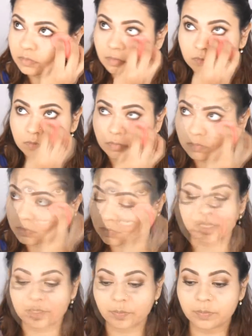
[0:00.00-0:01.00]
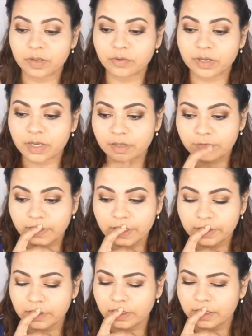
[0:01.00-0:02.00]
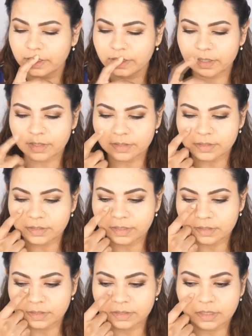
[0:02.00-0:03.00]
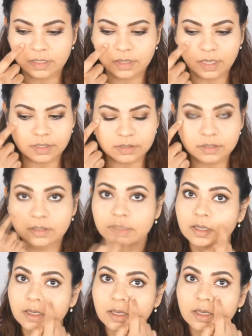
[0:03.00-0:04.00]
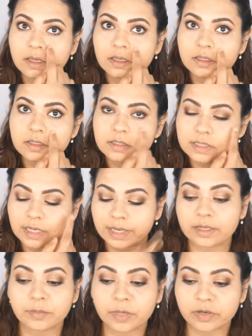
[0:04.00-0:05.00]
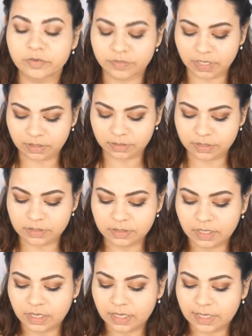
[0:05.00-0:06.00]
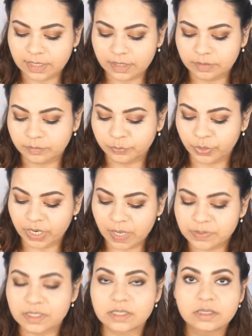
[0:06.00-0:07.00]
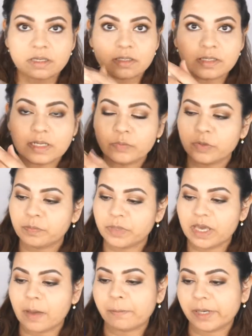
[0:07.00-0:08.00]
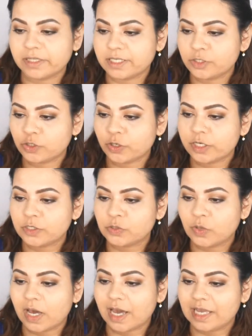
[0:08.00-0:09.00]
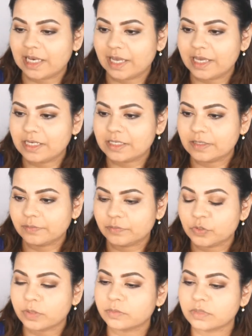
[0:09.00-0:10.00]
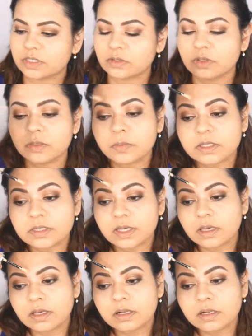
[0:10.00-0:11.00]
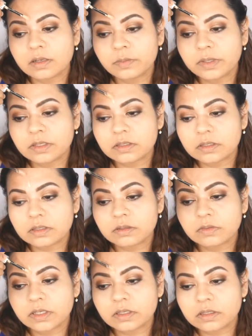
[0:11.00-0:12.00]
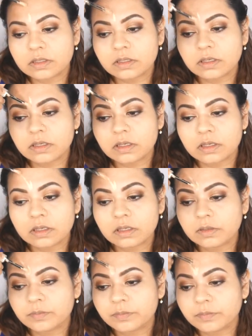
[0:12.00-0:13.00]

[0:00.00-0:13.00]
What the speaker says: When I'm looking at the mirror, I feel like I can still see that slight amount of darkness. Perhaps this concealer would be a better choice to highlight, so I'm just going to be taking a little bit right here.